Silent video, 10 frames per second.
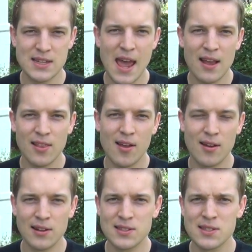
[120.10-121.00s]

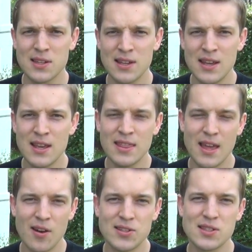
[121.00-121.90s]
tagalongs
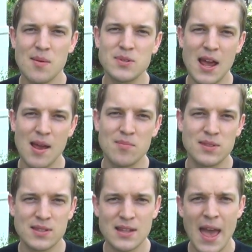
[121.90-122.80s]
that are
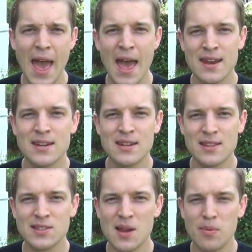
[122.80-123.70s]
sometimes added into
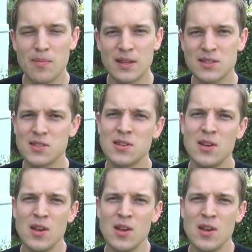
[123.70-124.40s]
the supplements